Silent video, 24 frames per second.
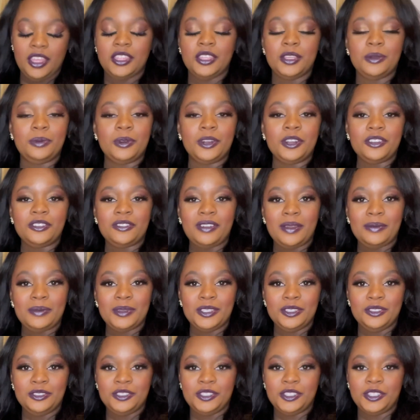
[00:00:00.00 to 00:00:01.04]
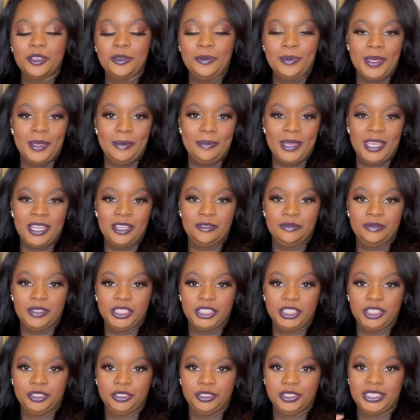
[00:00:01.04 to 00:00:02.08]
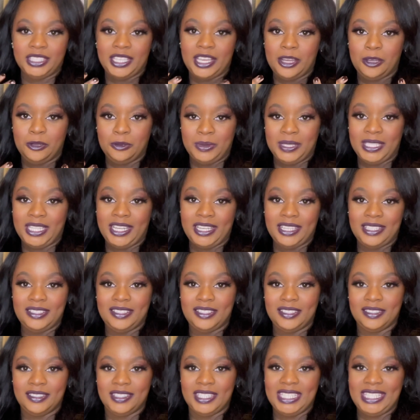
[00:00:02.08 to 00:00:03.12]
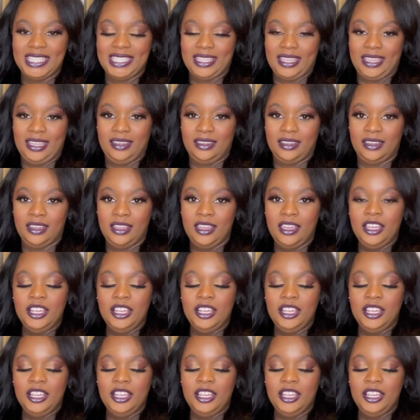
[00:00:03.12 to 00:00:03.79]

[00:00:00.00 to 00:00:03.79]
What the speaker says: The program can also be beneficial to help tighten the skin.